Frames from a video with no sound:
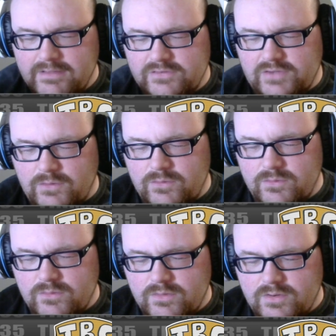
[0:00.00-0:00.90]
So,
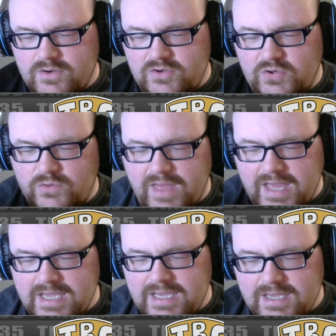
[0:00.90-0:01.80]
do
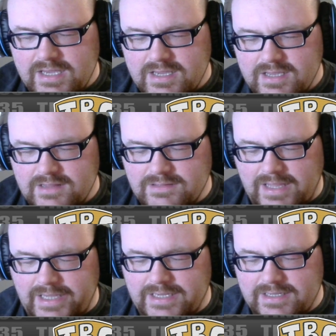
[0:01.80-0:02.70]
they
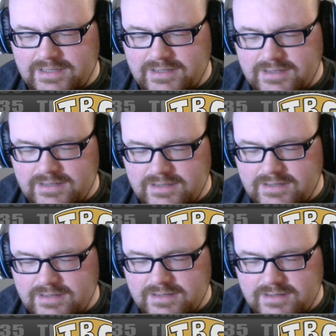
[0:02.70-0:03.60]
like
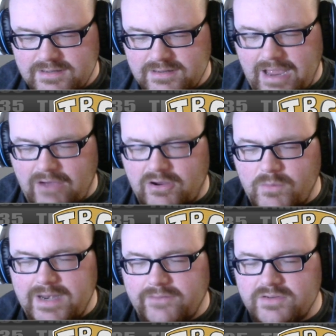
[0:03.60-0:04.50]
how come we
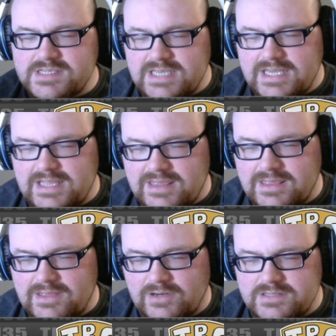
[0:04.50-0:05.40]
never see
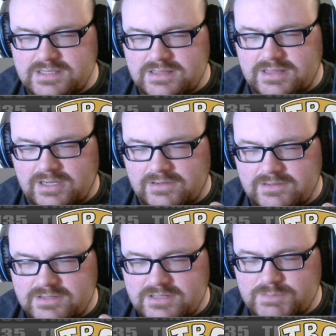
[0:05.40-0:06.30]
their
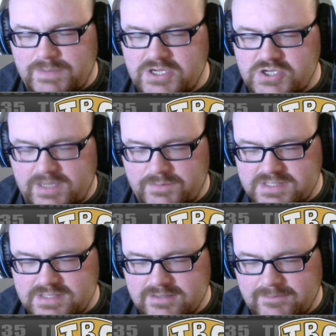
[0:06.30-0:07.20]

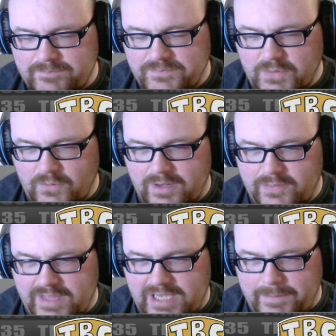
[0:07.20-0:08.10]
spaceships or
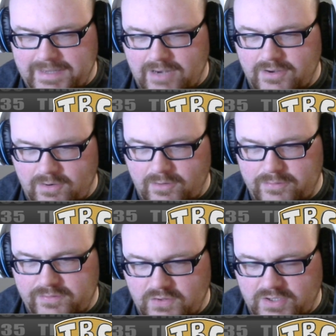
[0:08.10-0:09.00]
anything coming down to
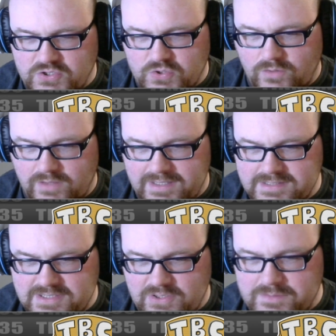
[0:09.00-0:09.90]
earth to control us?
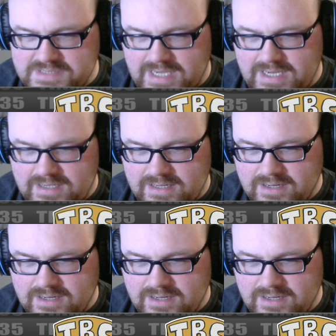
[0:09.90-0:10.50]
You know what I'm saying?